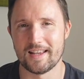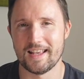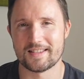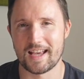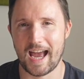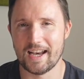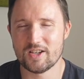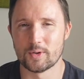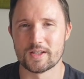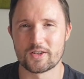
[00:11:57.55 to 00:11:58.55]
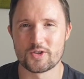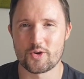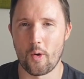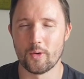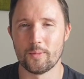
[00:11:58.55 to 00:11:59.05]
It's handleable, it's
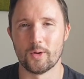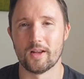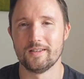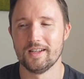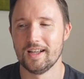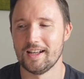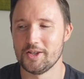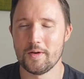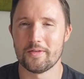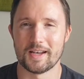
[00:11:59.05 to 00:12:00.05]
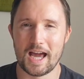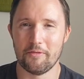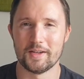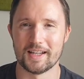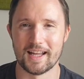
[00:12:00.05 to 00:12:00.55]
controllable, and you even laugh at it